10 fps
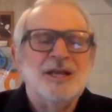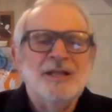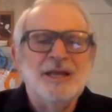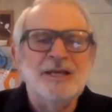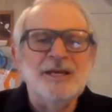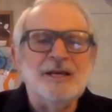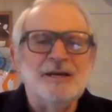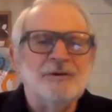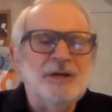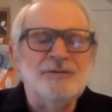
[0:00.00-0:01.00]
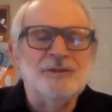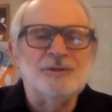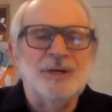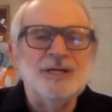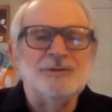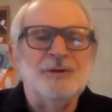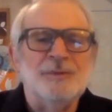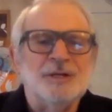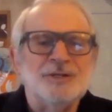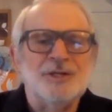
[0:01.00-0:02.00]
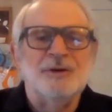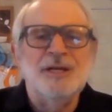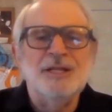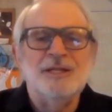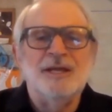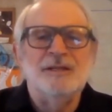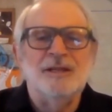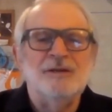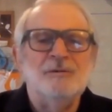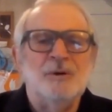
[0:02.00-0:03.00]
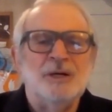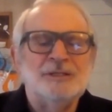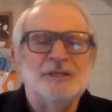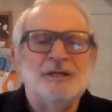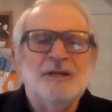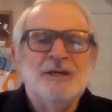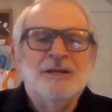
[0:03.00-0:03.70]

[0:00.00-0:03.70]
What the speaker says: any kind, or even treasury bills, you know, anything that you want to